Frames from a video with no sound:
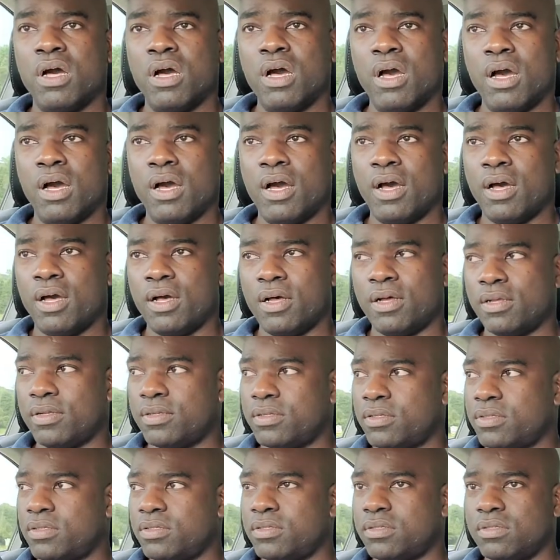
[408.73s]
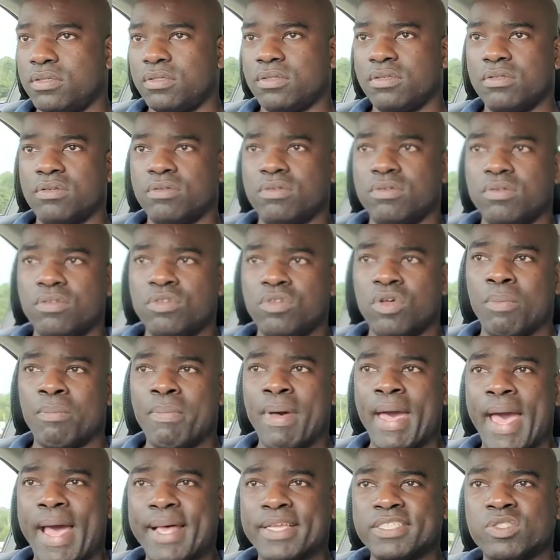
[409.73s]
Uh, you know,
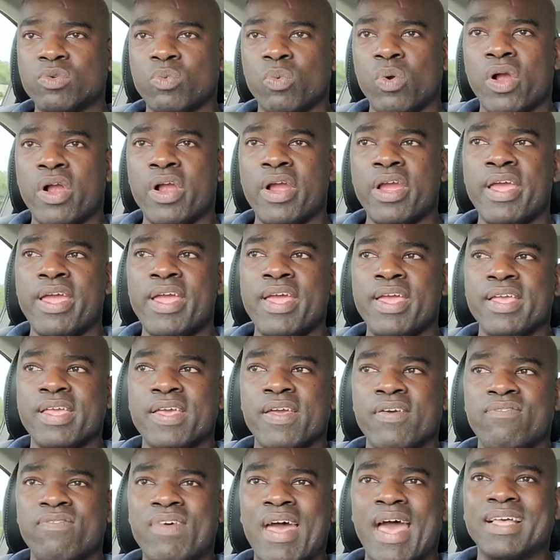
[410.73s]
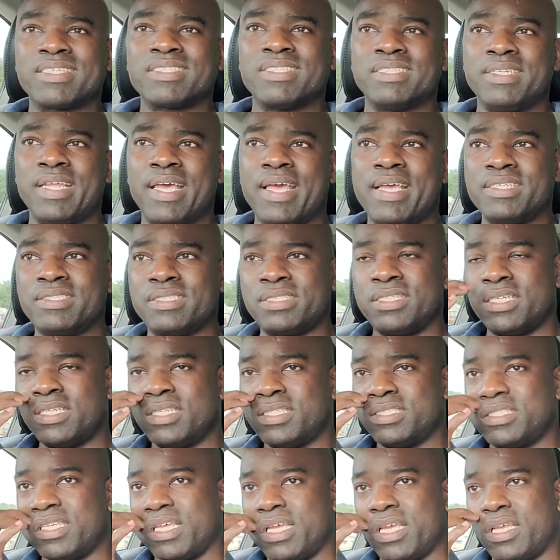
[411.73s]
mask wearing and
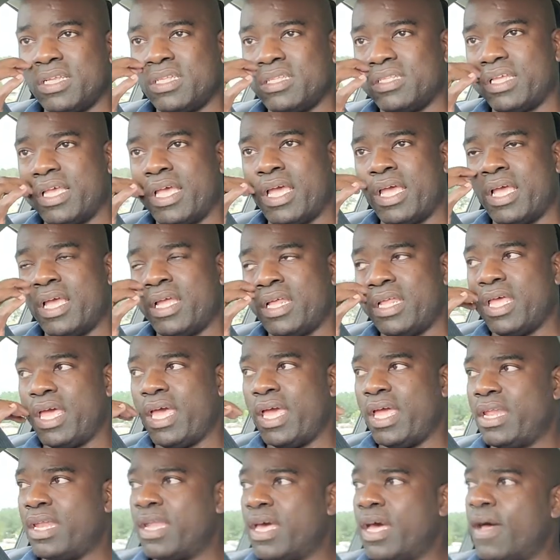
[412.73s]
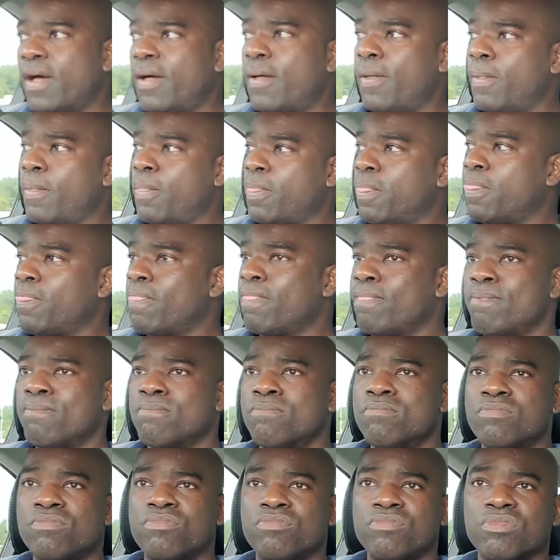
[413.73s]
vaccinations and and, and um,
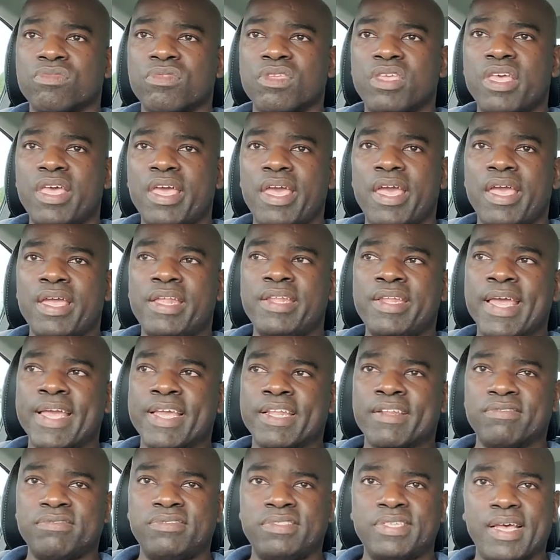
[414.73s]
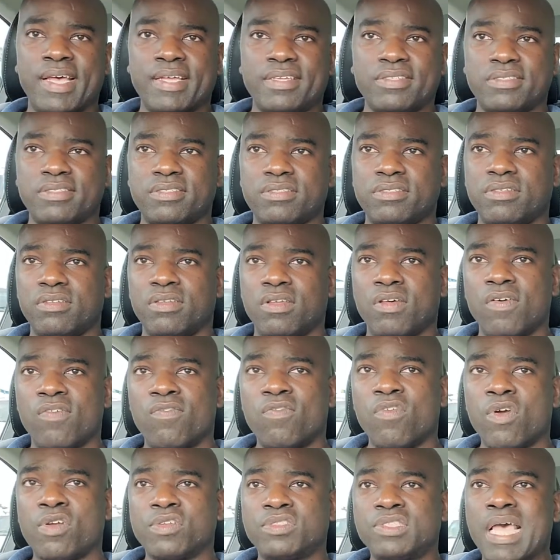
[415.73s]
and negative tests.
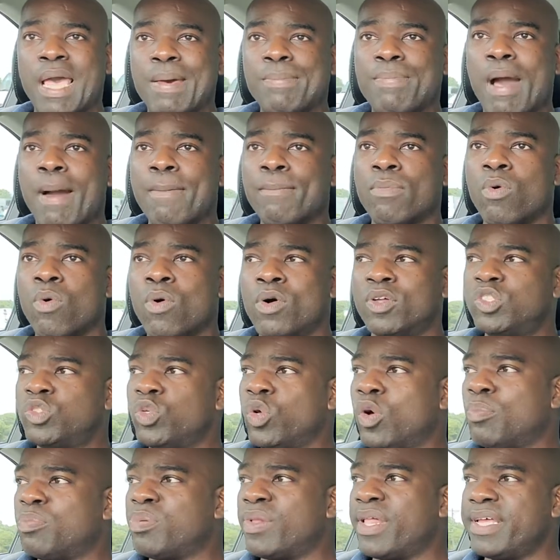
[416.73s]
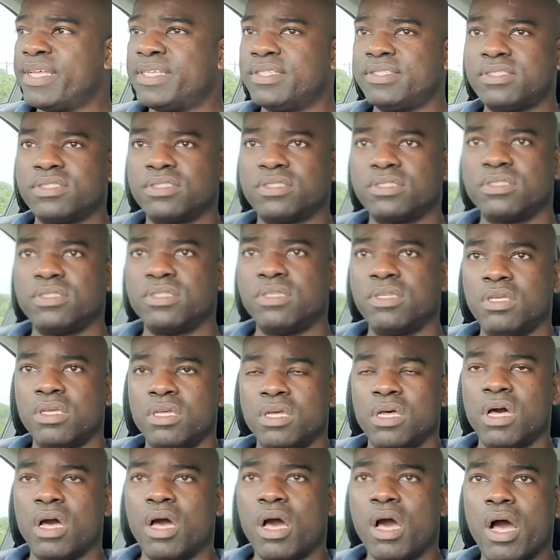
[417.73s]
For example, I'm going to a place
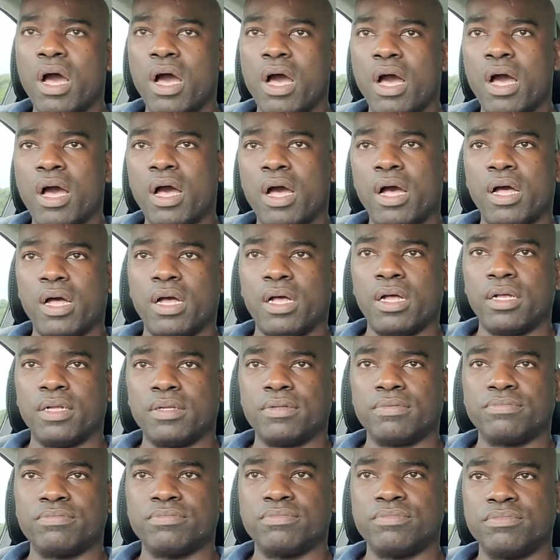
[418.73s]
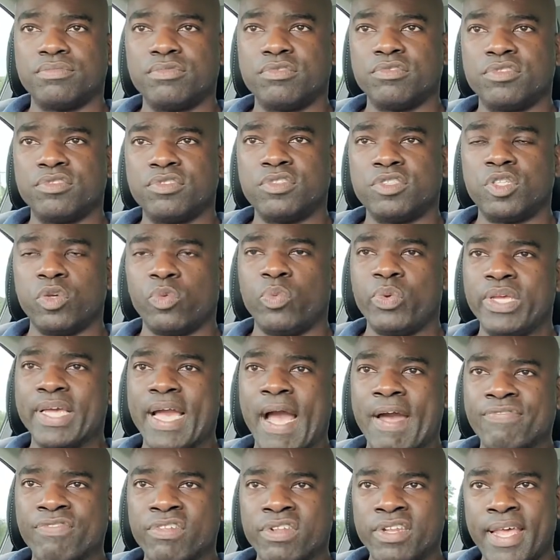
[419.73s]
uh, the week
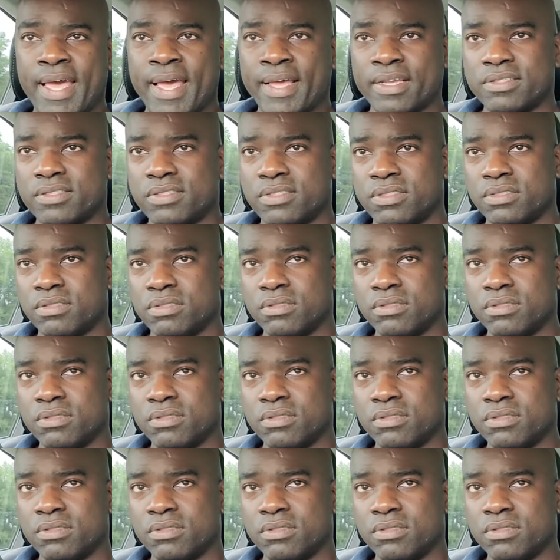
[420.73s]
after next.